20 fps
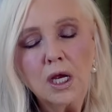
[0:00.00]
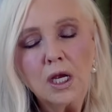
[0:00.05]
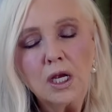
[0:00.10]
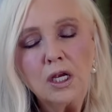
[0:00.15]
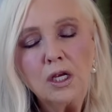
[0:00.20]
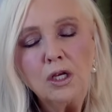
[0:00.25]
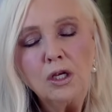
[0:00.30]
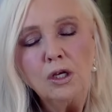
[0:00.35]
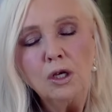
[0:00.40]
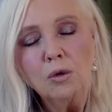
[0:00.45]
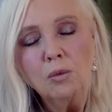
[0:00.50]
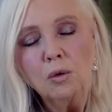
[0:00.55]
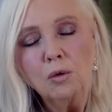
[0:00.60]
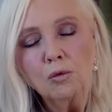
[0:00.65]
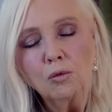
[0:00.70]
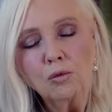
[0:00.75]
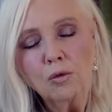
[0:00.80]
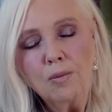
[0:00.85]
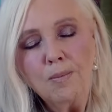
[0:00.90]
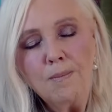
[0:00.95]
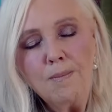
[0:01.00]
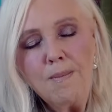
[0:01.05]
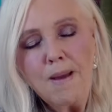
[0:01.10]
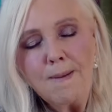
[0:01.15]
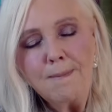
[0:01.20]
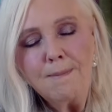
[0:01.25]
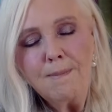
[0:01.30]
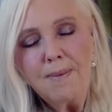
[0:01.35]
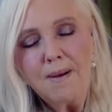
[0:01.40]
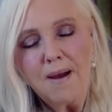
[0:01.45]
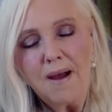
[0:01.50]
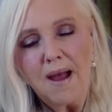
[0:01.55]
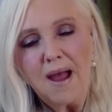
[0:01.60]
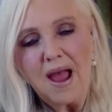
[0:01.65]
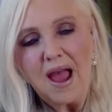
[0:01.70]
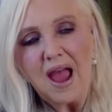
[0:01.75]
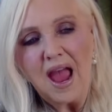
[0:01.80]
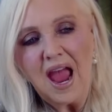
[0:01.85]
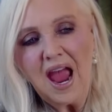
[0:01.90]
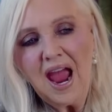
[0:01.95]
you will remember
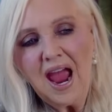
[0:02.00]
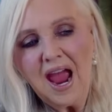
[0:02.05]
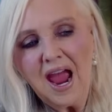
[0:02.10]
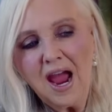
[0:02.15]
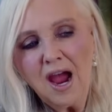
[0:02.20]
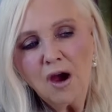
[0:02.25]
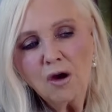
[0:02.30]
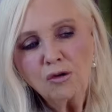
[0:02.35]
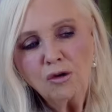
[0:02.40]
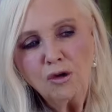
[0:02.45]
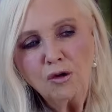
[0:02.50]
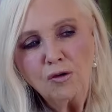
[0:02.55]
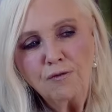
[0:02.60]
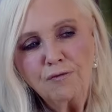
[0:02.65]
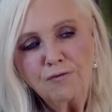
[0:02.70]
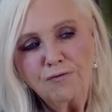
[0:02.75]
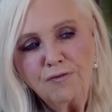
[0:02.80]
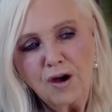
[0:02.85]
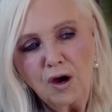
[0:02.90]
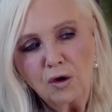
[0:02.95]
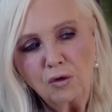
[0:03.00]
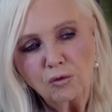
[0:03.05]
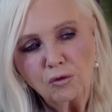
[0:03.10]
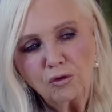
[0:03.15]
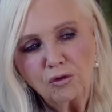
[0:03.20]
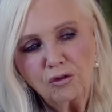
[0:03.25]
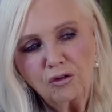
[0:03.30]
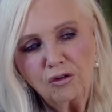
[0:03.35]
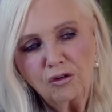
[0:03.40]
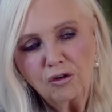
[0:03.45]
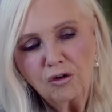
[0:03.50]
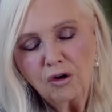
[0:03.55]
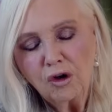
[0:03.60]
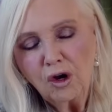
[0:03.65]
how you felt